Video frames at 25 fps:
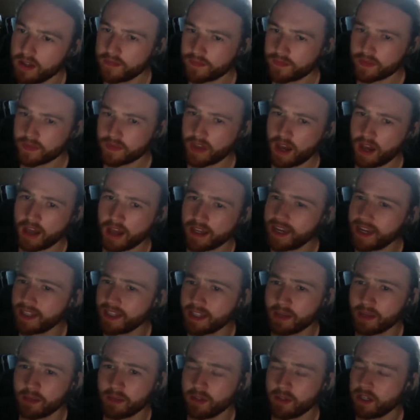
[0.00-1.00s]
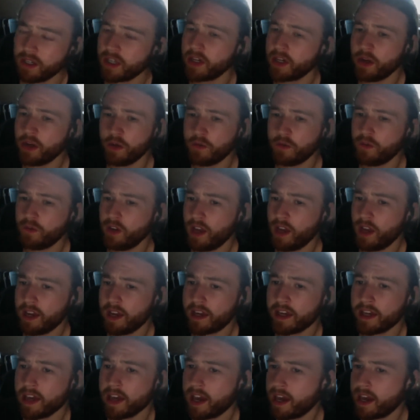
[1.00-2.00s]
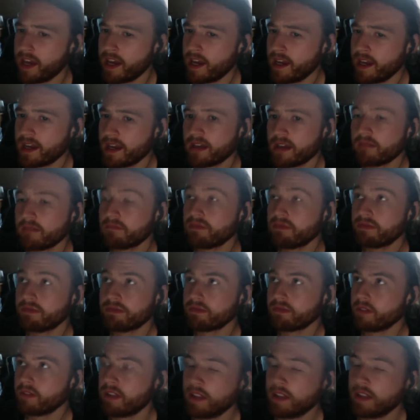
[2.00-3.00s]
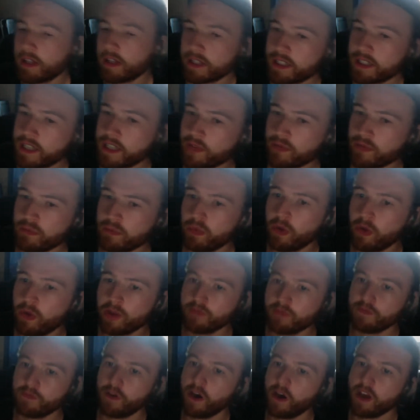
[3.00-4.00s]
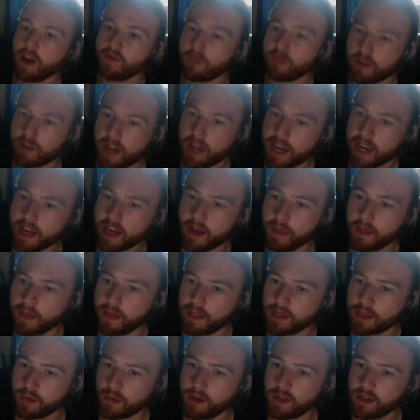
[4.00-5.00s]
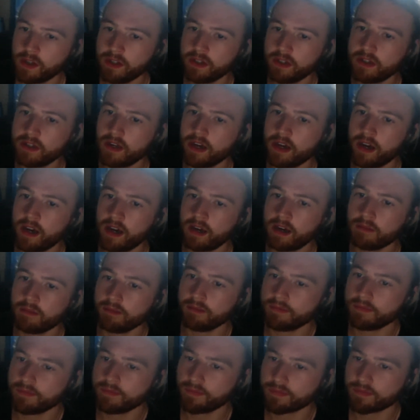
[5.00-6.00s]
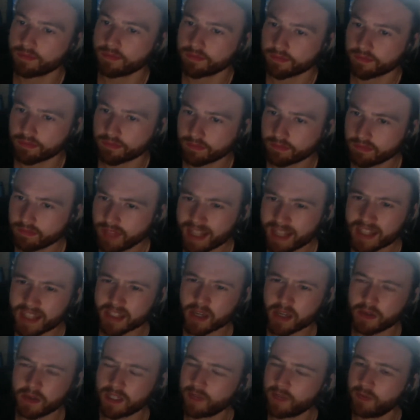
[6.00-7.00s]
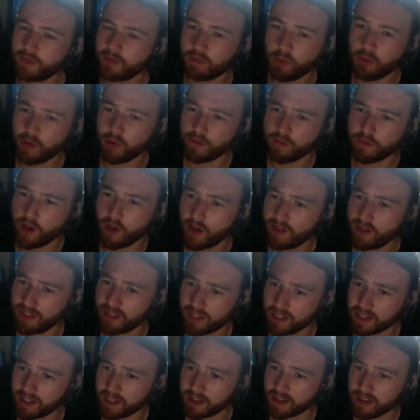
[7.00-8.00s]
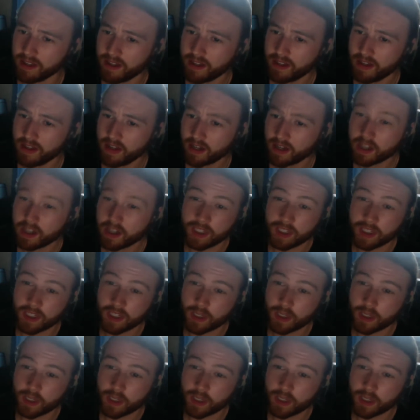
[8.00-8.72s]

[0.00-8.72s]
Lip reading: I guess I'm going to go for like a 7.5 or an 8 on this one. Let's go 7.5, I think, because it's still